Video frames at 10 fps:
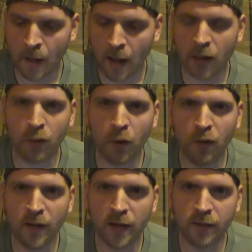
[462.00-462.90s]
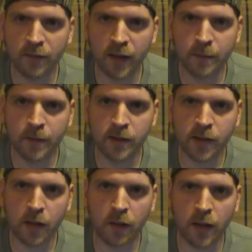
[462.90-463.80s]
I don't know if I could vape this
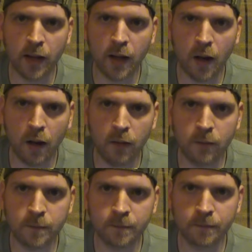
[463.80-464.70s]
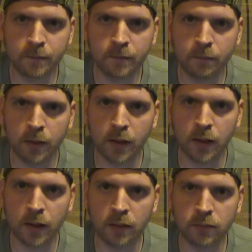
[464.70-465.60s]
all day long,
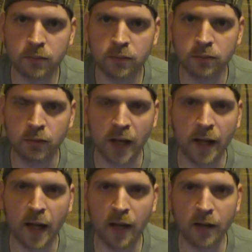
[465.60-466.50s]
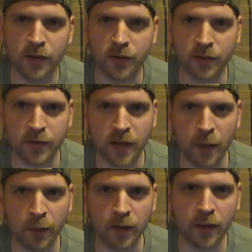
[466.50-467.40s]
but right now, as you can see, I
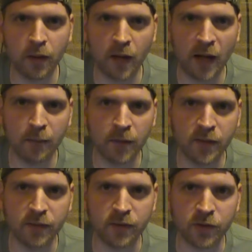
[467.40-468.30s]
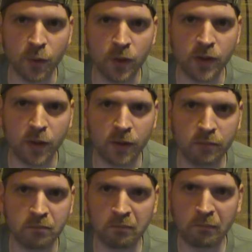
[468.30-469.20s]
really don't have much of a choice on
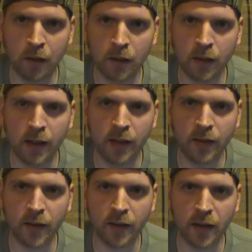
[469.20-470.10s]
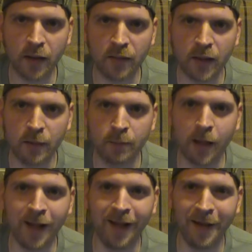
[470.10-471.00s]
anything that I
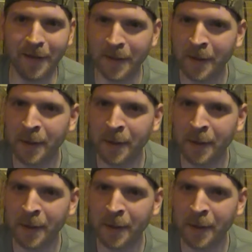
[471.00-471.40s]
vape.